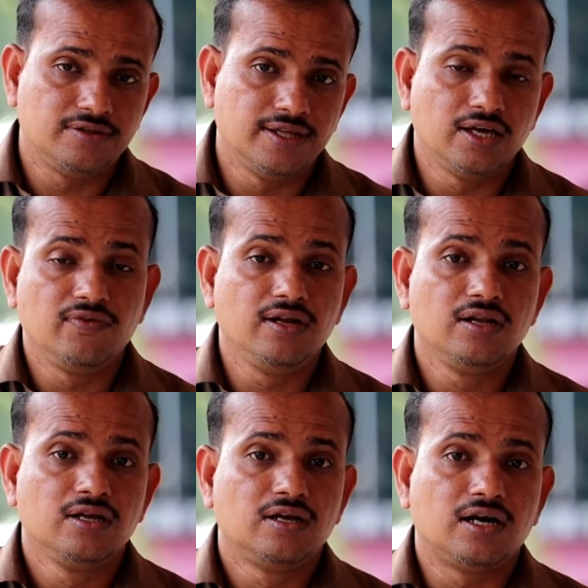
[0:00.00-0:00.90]
They
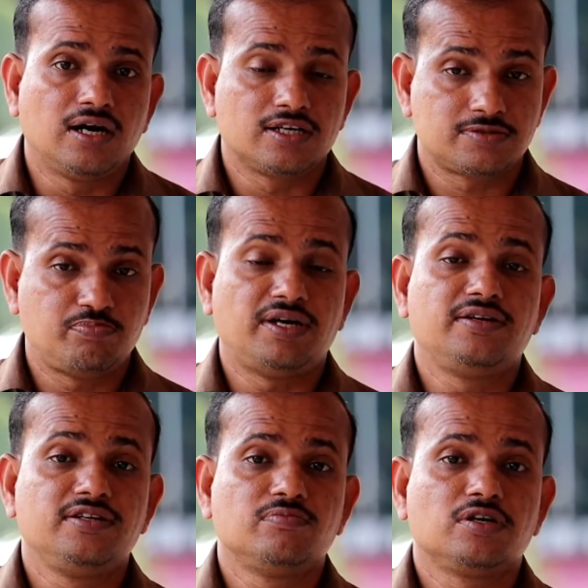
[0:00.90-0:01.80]
will
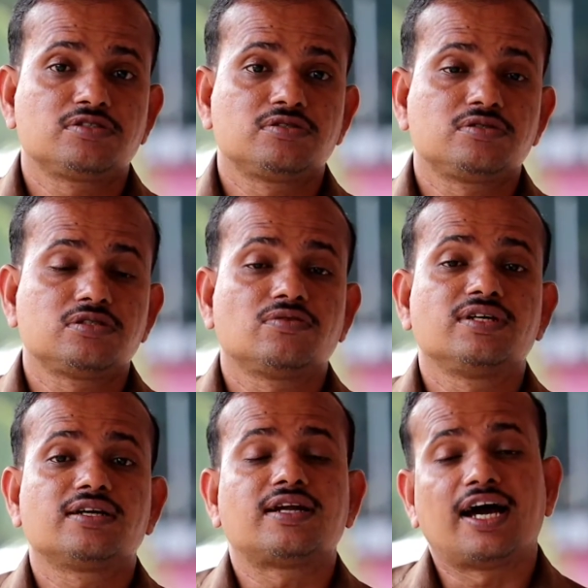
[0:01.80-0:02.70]
spend most
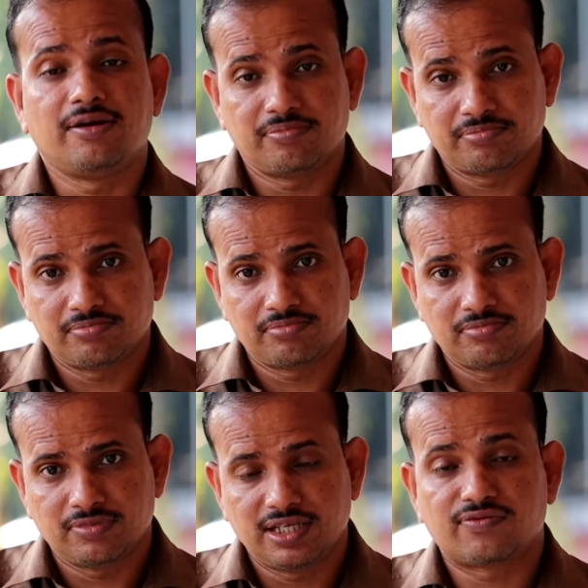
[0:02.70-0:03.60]
of their time
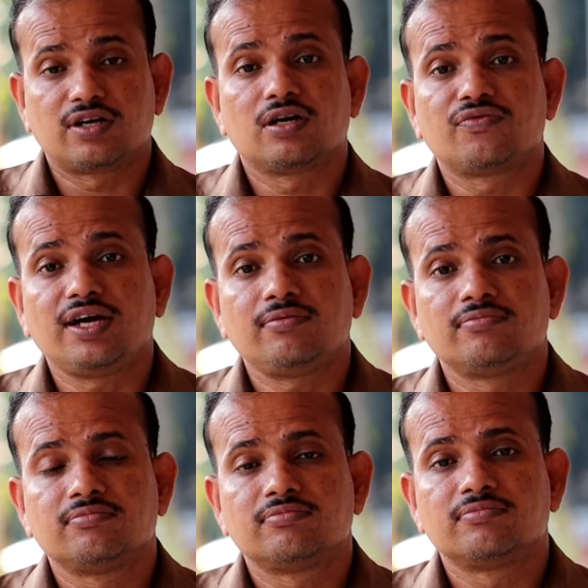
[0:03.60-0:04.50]
in front of a
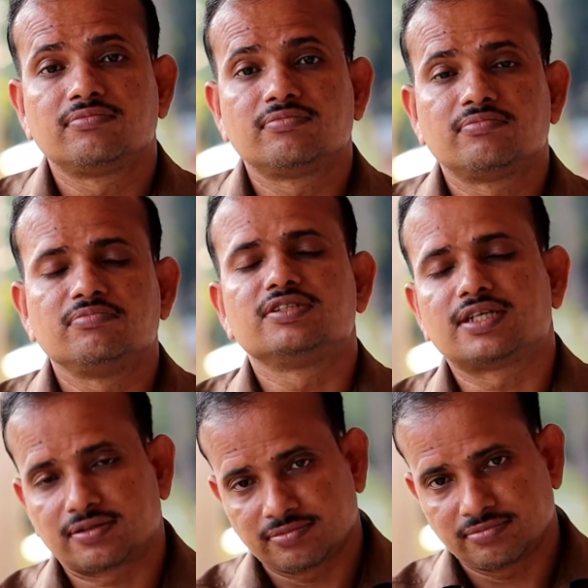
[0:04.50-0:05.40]

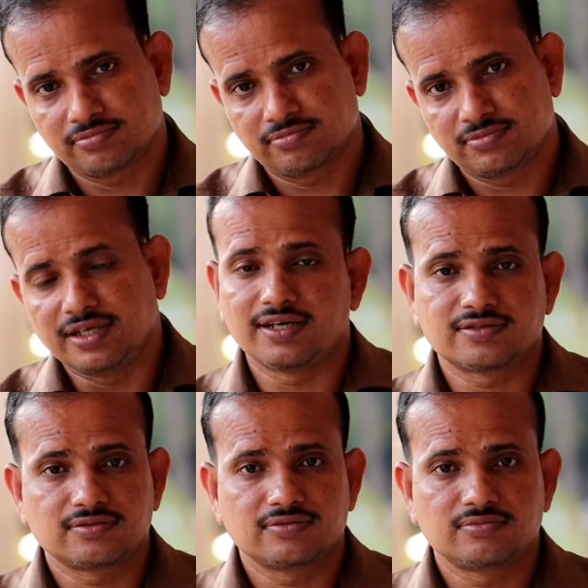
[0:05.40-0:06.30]
mirror.
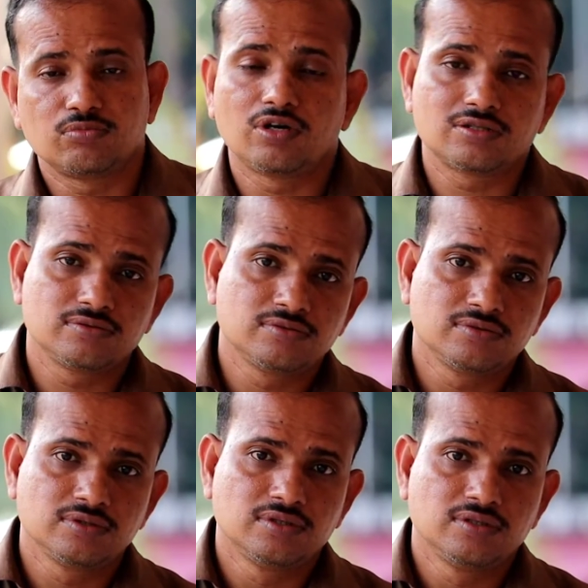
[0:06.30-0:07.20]
Yes, both
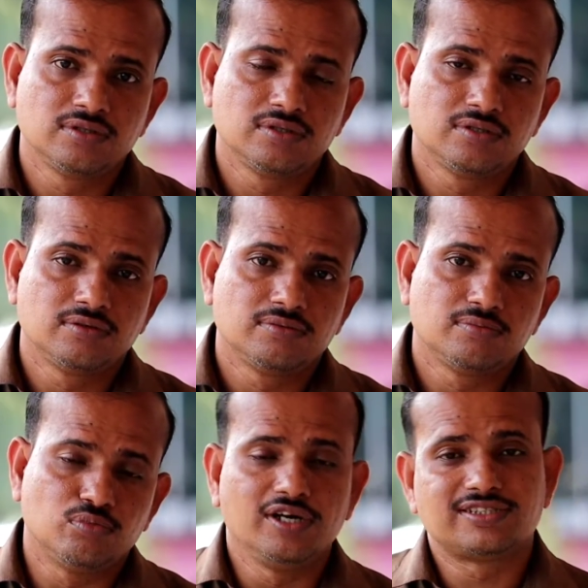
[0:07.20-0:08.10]

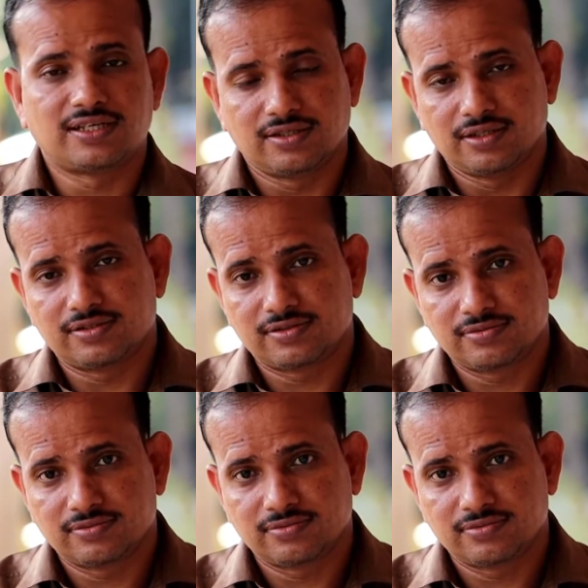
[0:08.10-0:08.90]
boys and girls.